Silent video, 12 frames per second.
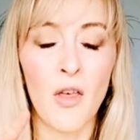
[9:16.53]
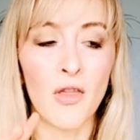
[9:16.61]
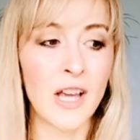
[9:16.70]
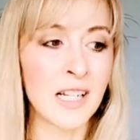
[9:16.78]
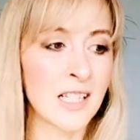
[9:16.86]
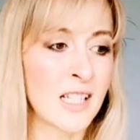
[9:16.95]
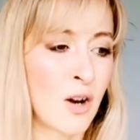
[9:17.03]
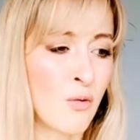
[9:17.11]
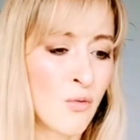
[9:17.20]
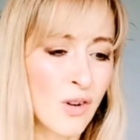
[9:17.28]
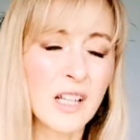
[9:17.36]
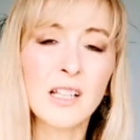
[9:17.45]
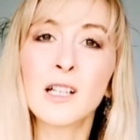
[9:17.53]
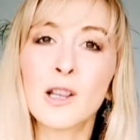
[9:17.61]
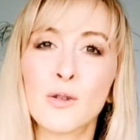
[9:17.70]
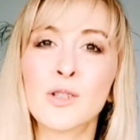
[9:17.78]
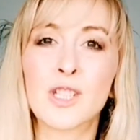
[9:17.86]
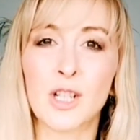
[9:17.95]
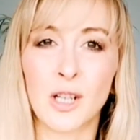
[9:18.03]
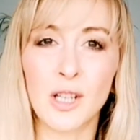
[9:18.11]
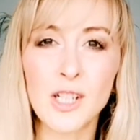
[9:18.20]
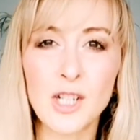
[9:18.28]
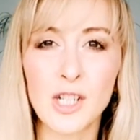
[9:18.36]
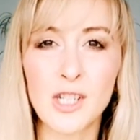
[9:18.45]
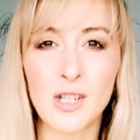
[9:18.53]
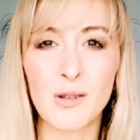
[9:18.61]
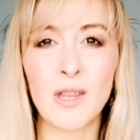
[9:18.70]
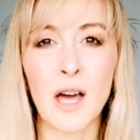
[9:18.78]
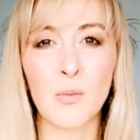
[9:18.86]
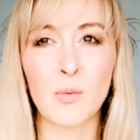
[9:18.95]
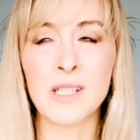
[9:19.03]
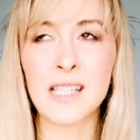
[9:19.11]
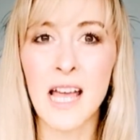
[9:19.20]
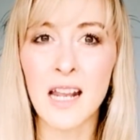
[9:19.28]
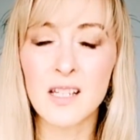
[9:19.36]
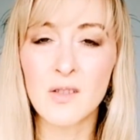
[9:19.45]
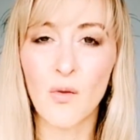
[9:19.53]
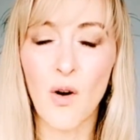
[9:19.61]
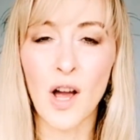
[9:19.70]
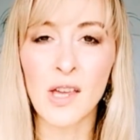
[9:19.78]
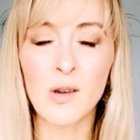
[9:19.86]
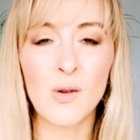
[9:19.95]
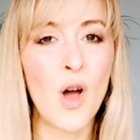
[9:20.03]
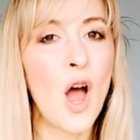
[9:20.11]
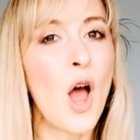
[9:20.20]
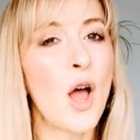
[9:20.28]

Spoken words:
things that really look delicious to you, that would satisfy you.